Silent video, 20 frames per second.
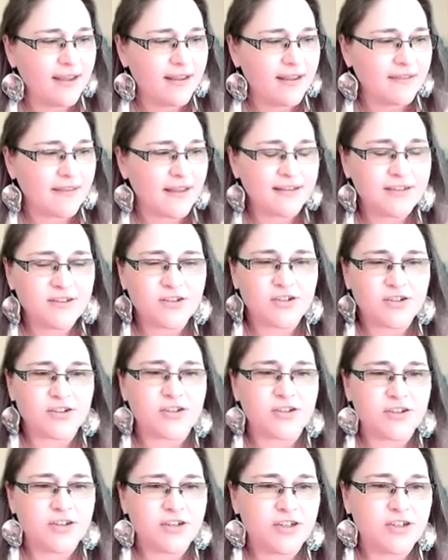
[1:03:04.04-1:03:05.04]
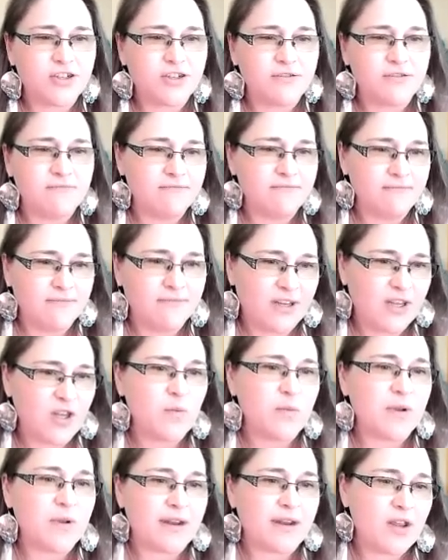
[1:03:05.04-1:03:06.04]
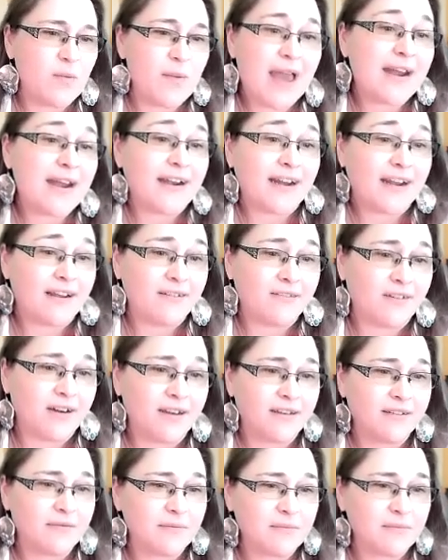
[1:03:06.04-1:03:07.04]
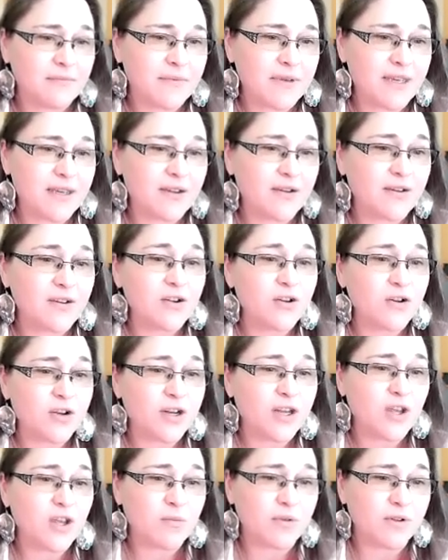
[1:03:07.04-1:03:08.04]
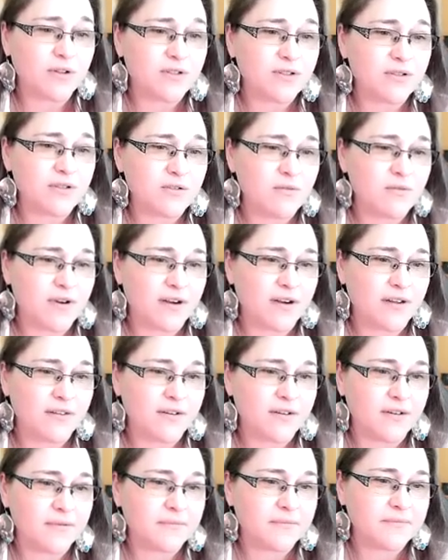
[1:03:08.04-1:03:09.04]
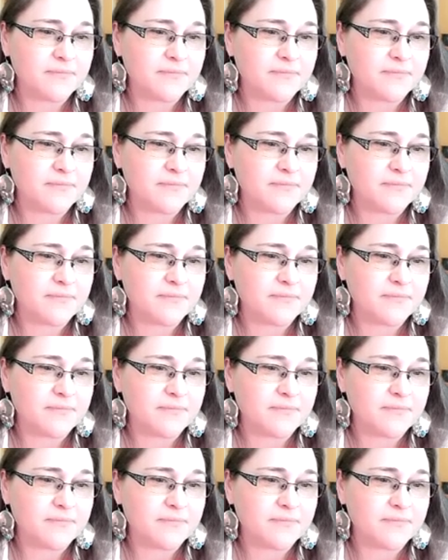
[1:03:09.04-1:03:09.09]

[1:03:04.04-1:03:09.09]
that's just humanity, right? Being good humans to one another.